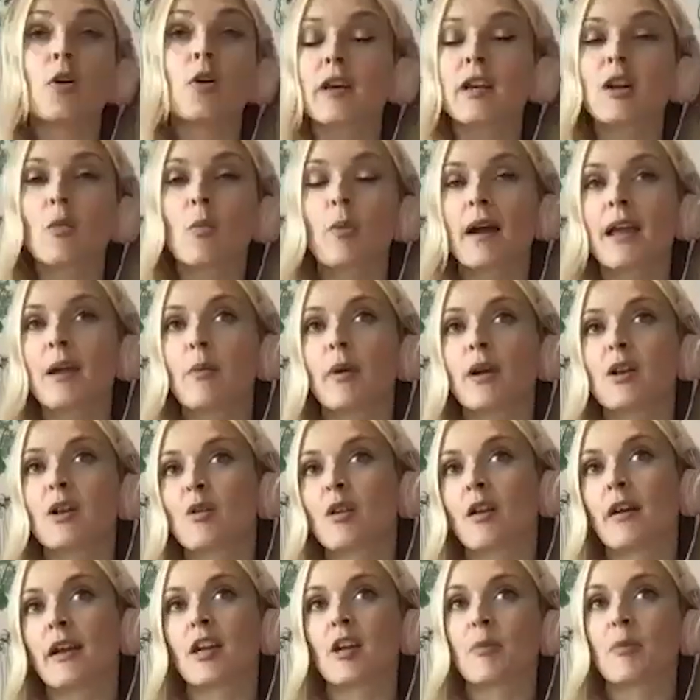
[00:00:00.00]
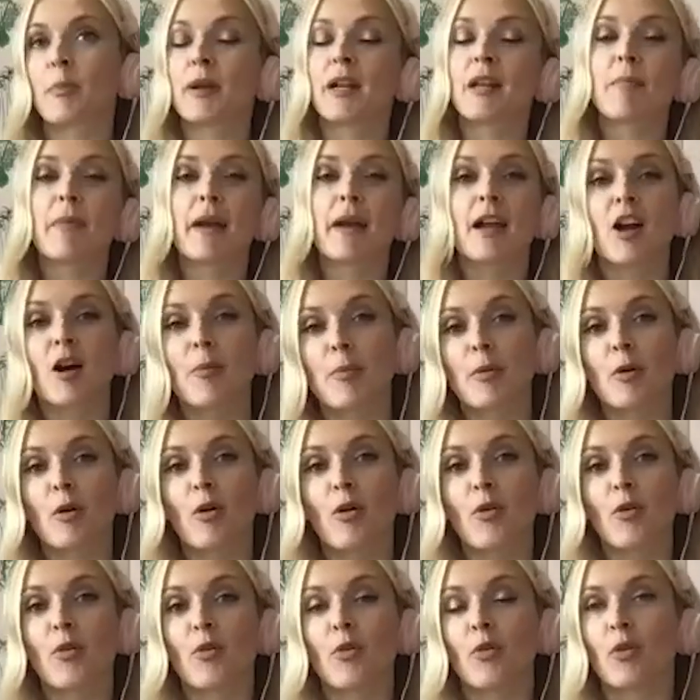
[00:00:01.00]
in a way where you're like putting makeup
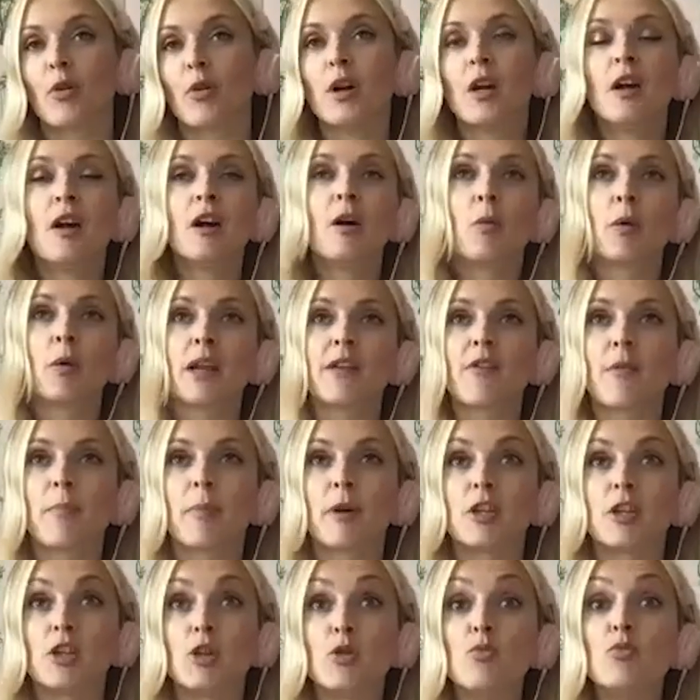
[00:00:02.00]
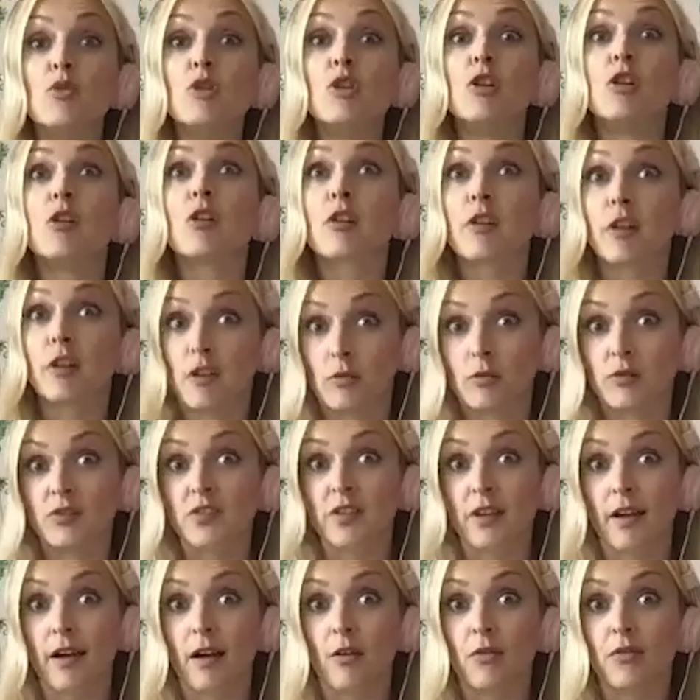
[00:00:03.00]
on or whatever, but you look at
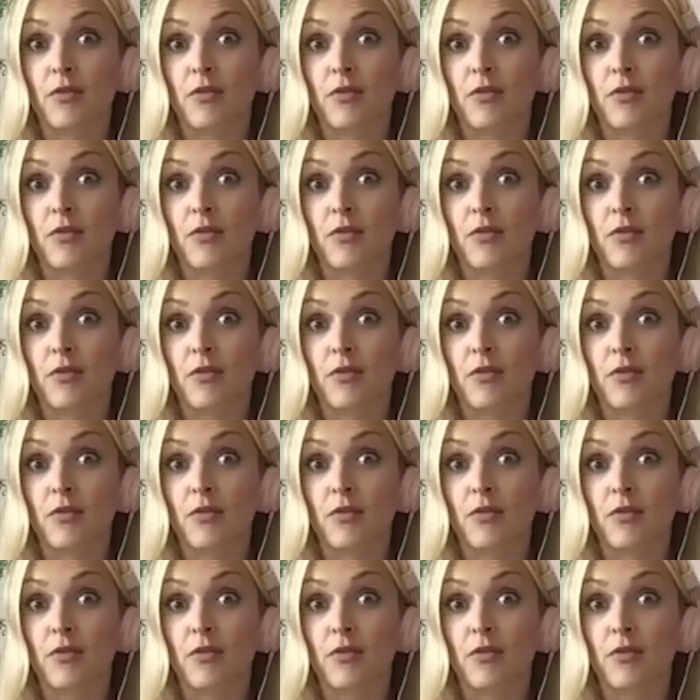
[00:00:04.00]
yourself,